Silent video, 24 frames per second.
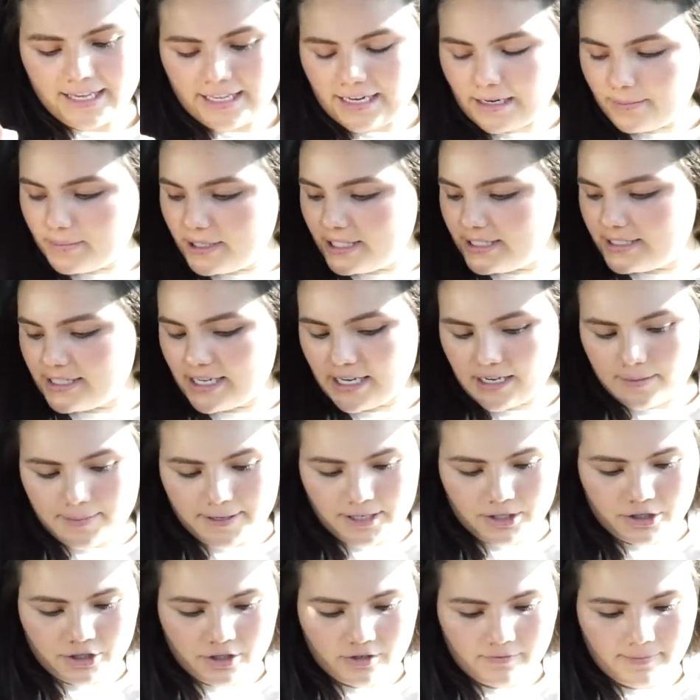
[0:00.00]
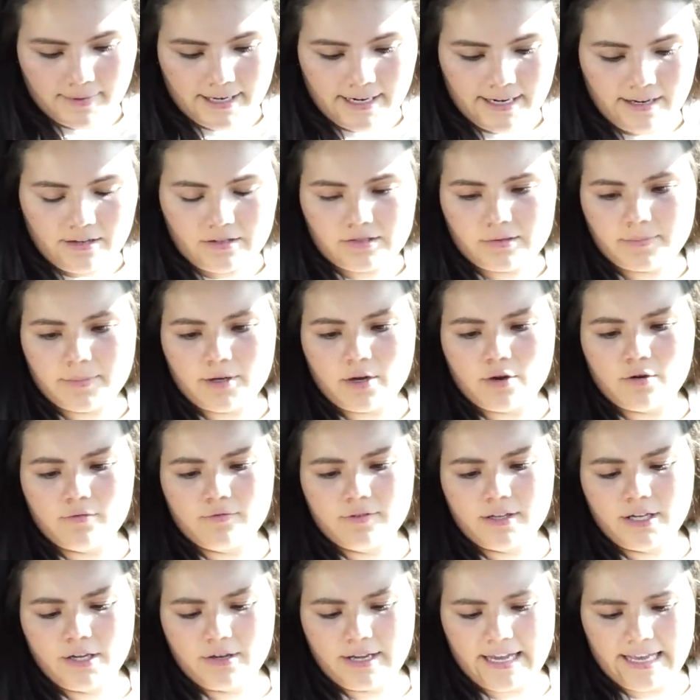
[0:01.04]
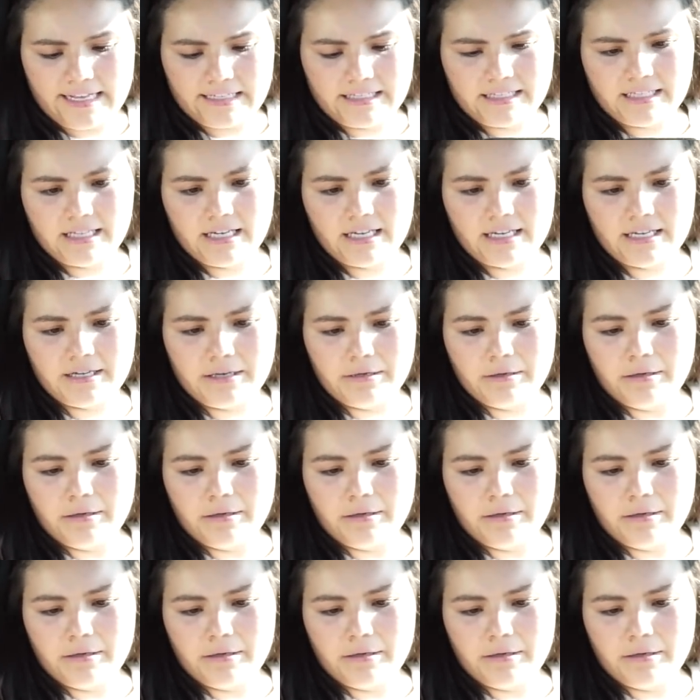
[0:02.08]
I'm gonna take a picture of my nails, but hopefully you can't see